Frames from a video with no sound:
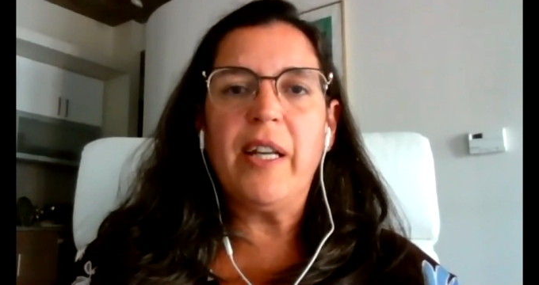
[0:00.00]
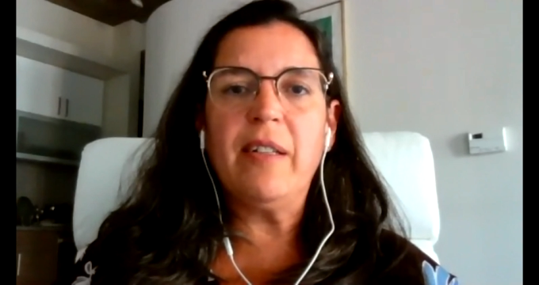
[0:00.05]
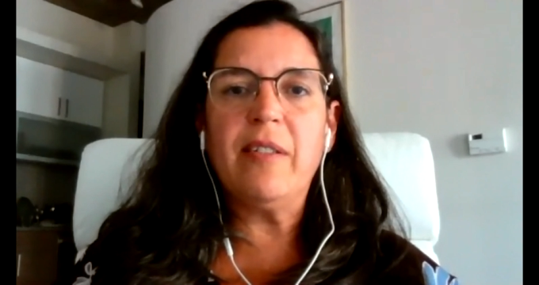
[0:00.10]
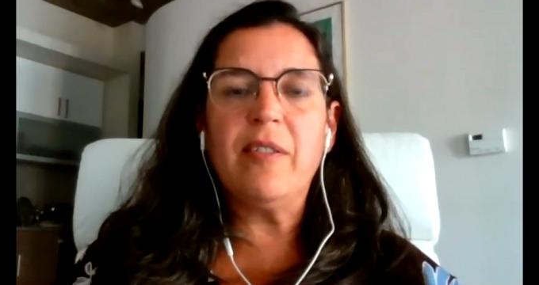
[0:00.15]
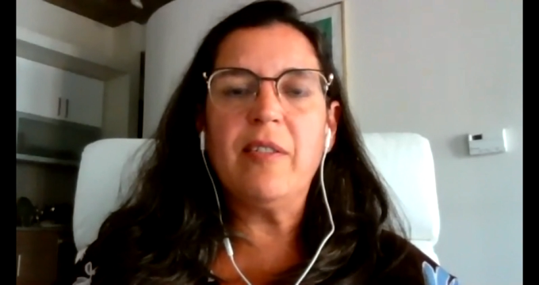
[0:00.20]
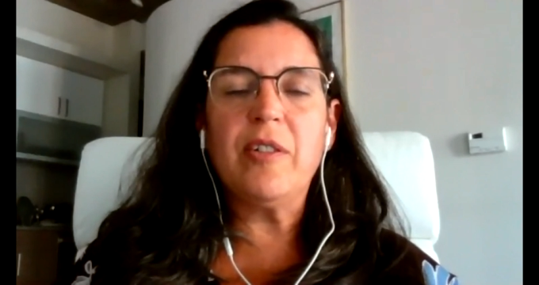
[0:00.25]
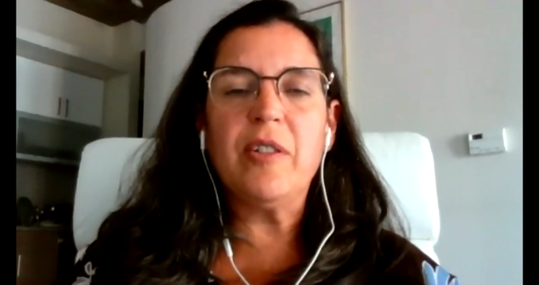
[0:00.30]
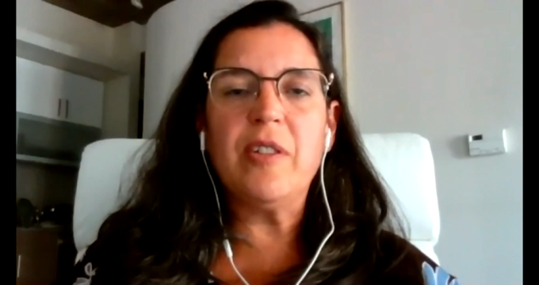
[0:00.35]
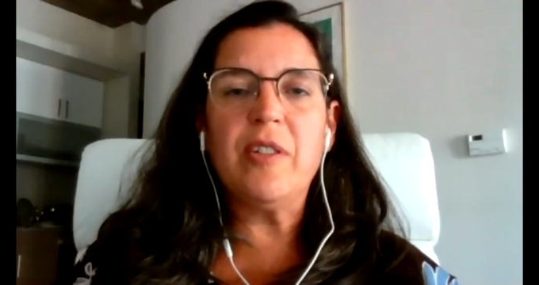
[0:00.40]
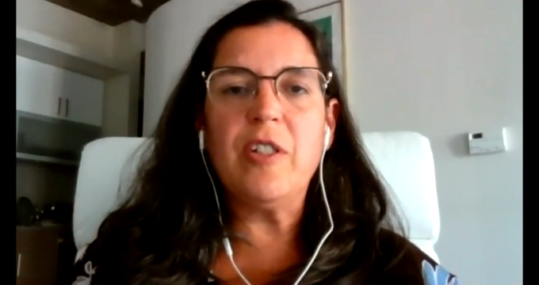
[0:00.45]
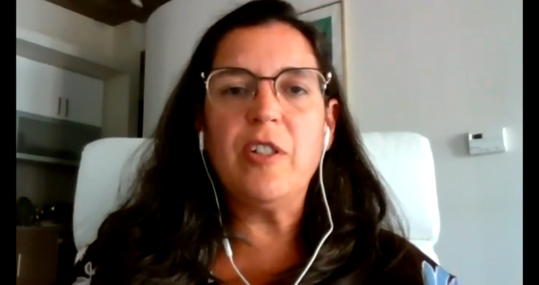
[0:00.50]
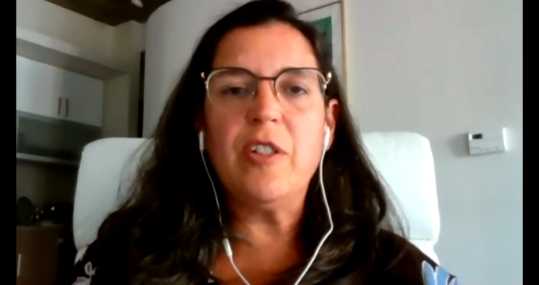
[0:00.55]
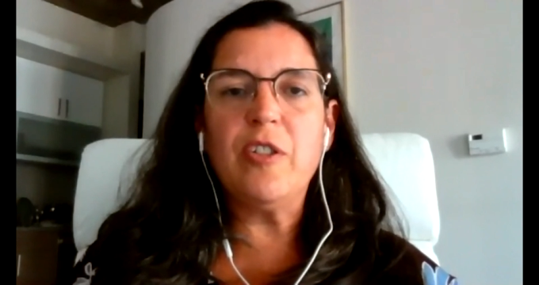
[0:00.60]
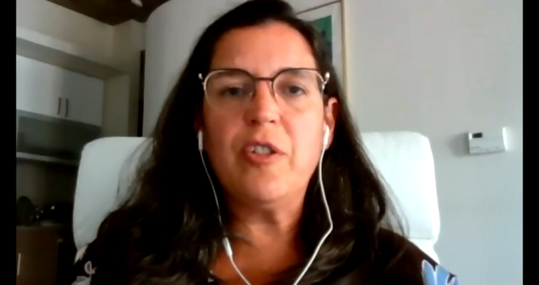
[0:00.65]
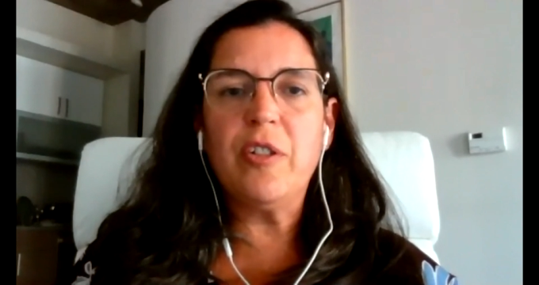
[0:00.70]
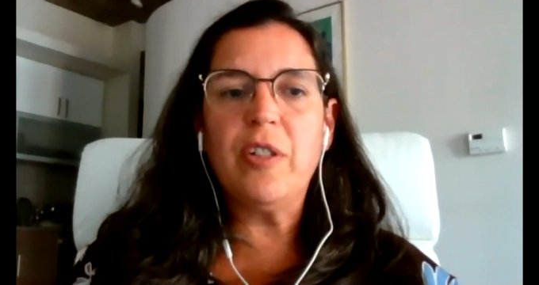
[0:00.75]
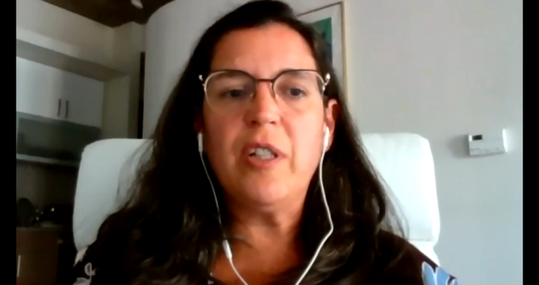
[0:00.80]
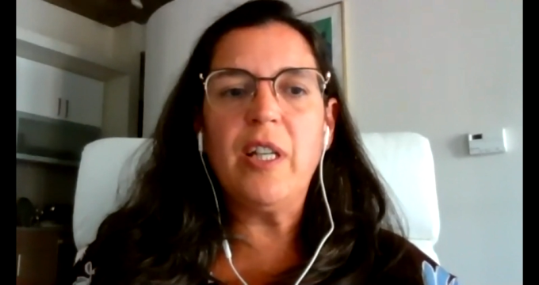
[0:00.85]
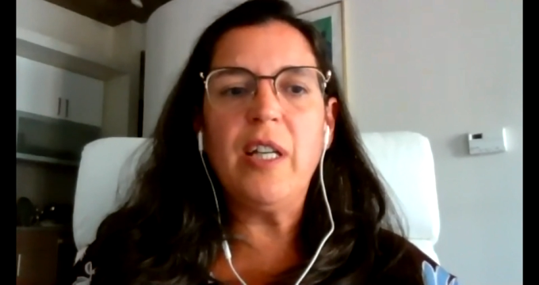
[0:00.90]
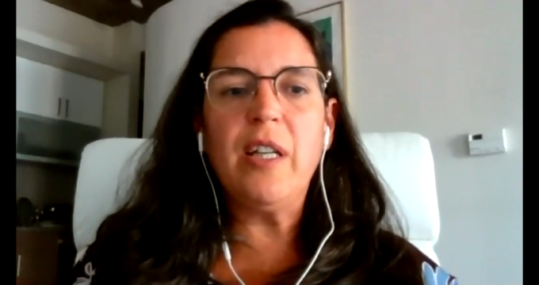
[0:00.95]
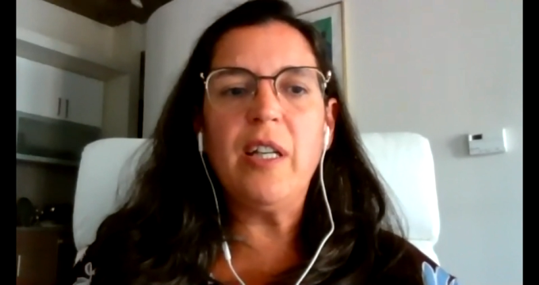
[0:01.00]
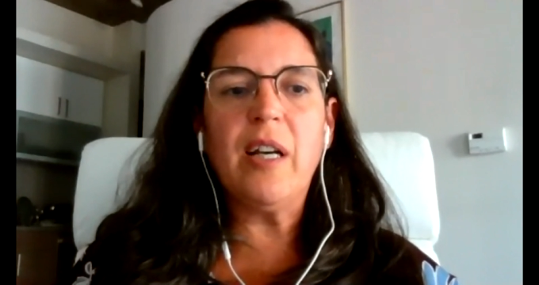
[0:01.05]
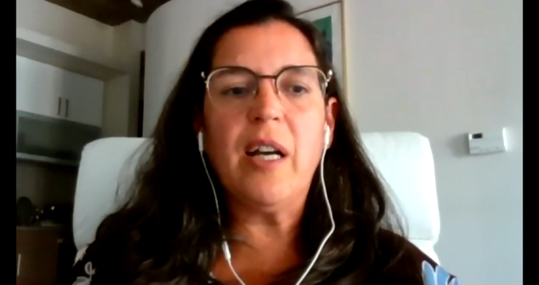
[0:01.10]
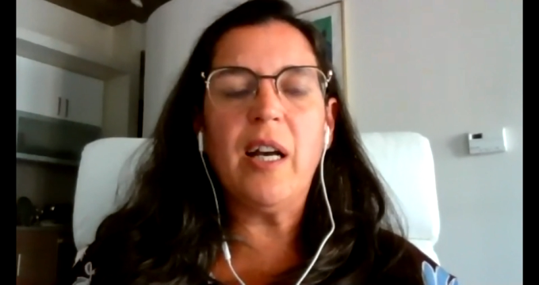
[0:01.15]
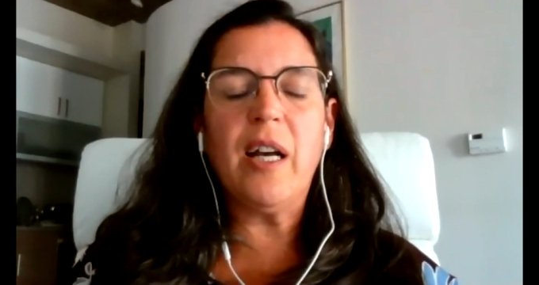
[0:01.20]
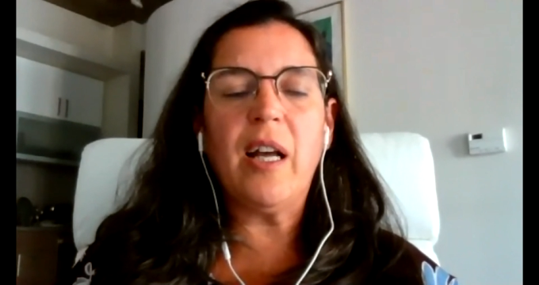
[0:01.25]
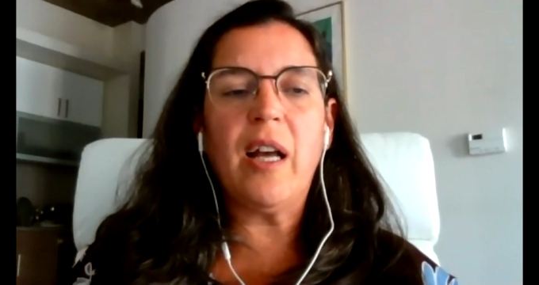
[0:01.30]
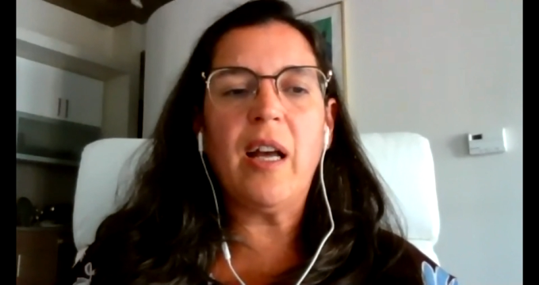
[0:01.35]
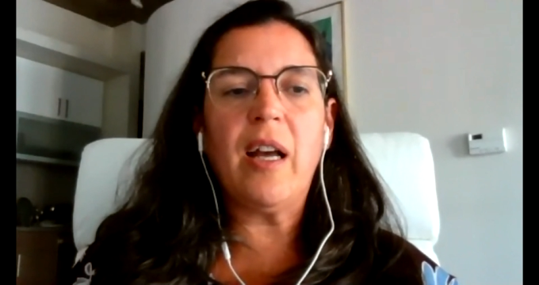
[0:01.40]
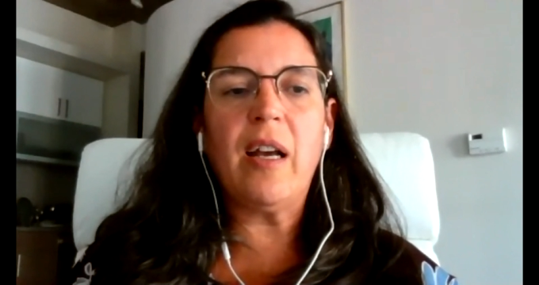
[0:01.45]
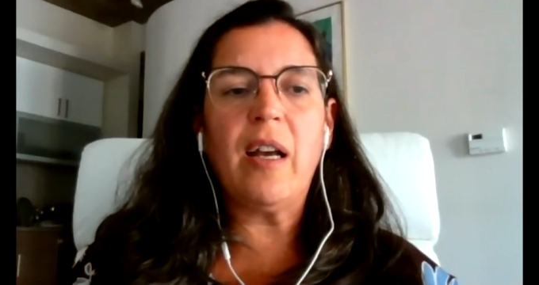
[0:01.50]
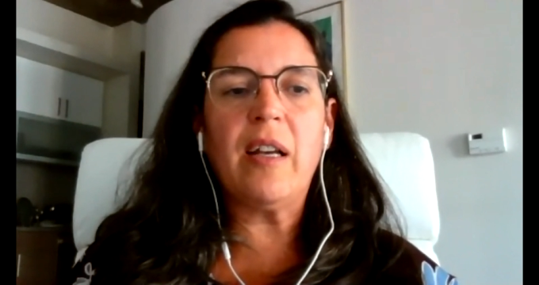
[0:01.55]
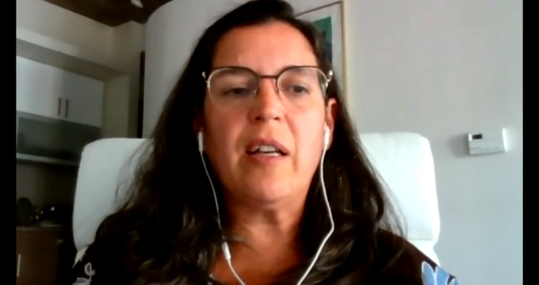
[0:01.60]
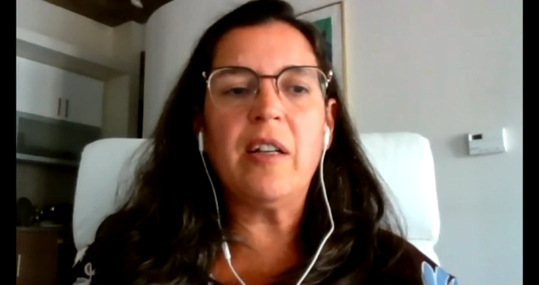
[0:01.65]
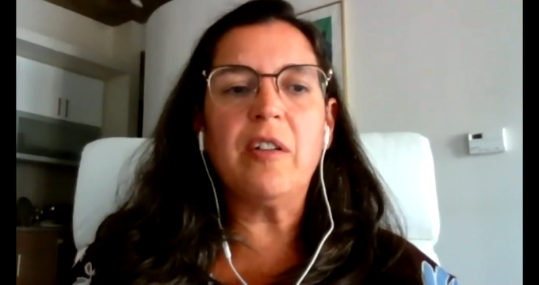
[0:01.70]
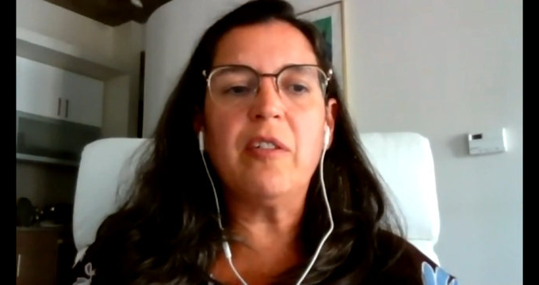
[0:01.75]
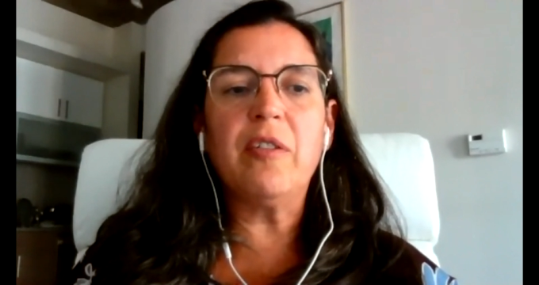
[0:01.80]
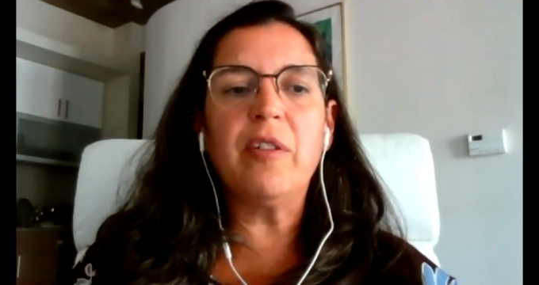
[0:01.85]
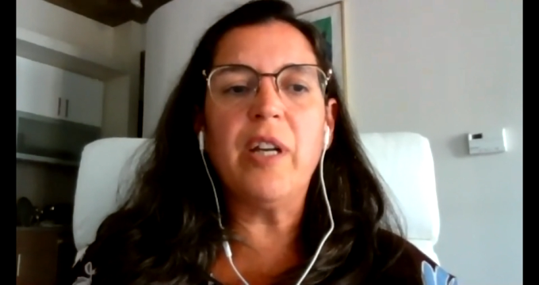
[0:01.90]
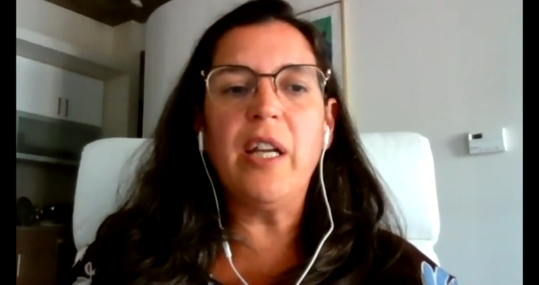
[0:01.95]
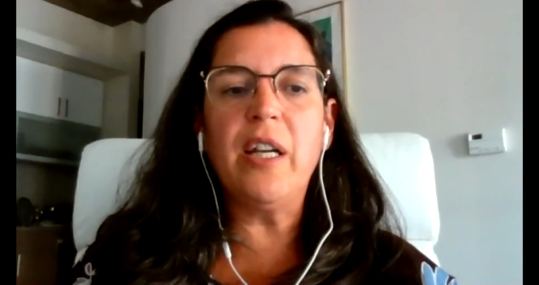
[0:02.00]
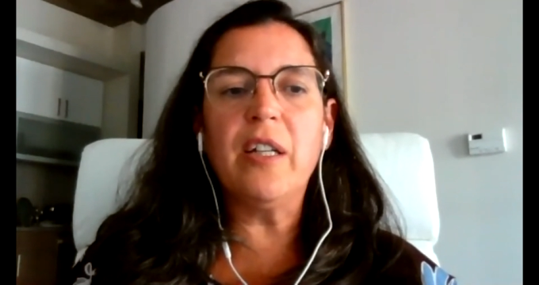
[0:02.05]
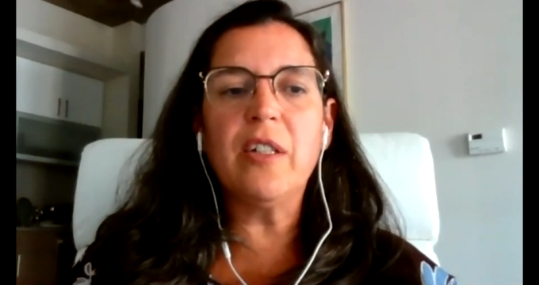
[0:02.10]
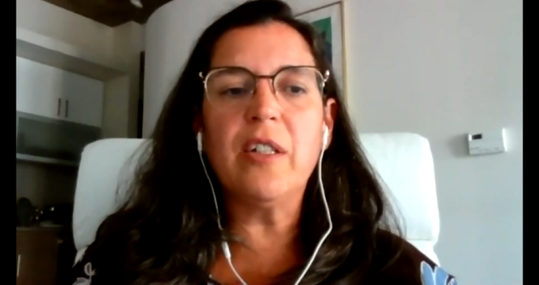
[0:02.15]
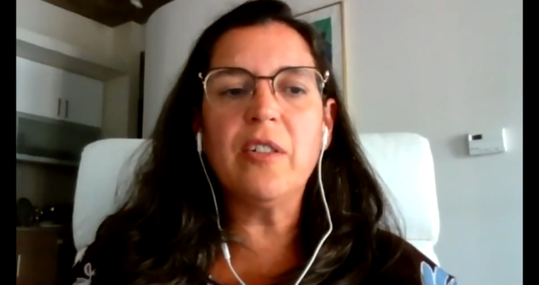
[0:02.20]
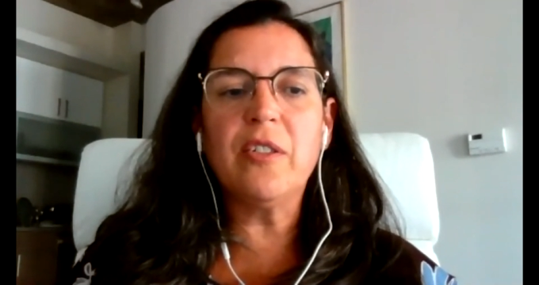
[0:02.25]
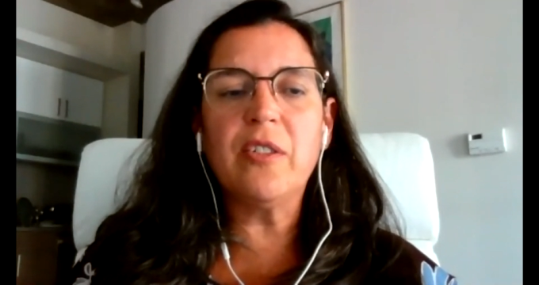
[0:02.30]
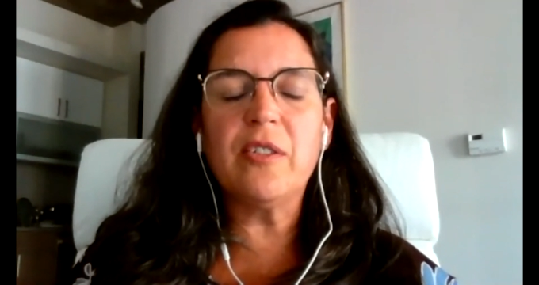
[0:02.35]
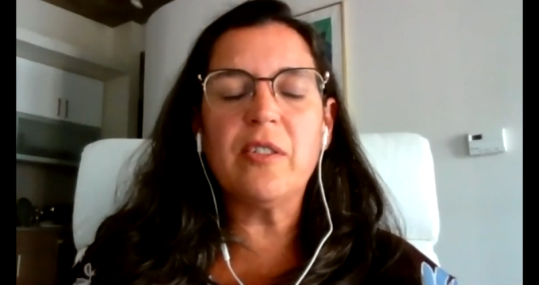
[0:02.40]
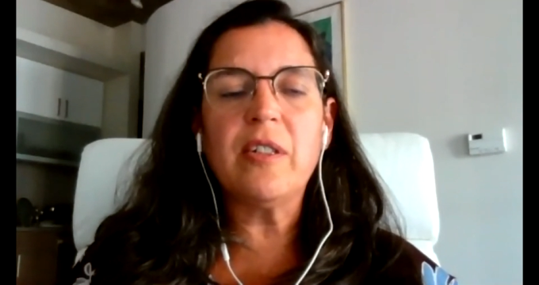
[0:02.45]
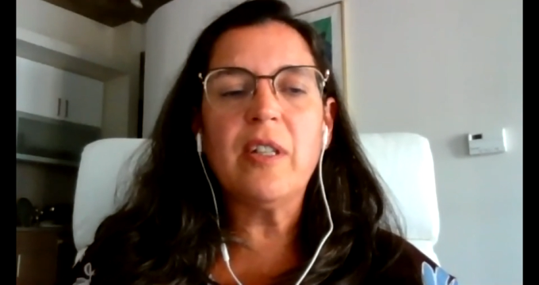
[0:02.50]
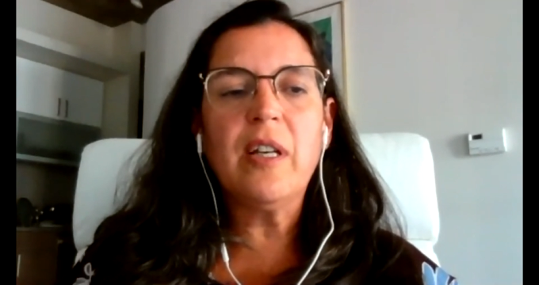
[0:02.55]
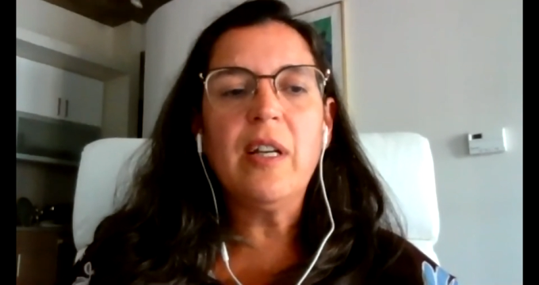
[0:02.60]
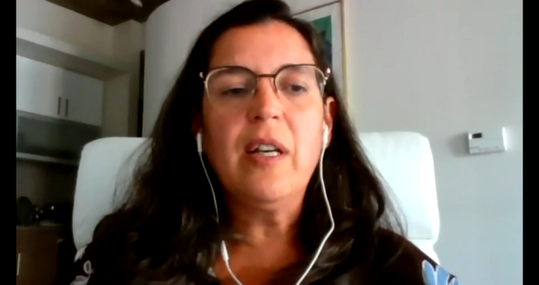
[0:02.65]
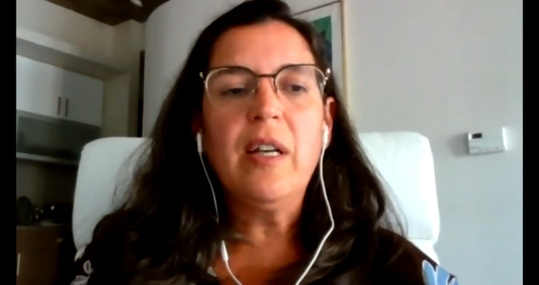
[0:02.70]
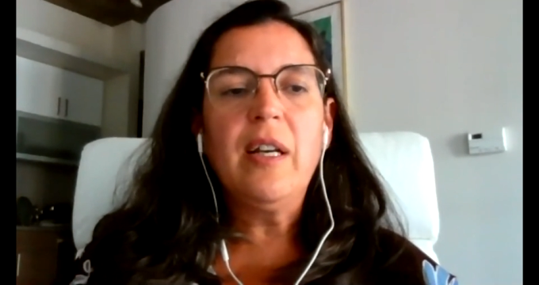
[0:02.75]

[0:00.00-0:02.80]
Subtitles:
and transitioning careers.